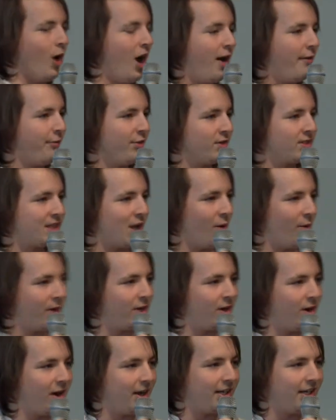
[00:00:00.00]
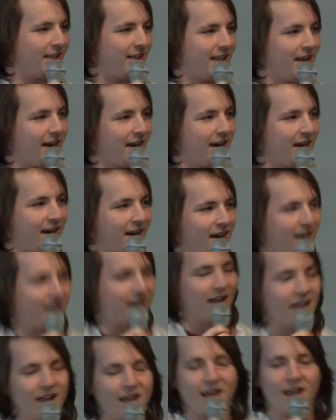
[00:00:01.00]
waffles going on in there,
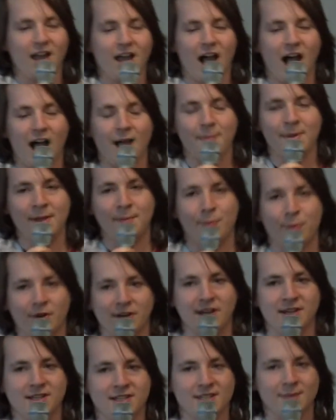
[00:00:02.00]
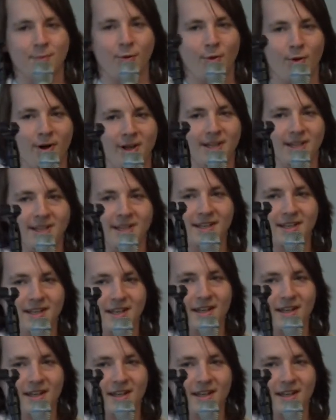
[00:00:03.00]
I'd be pretty disappointed.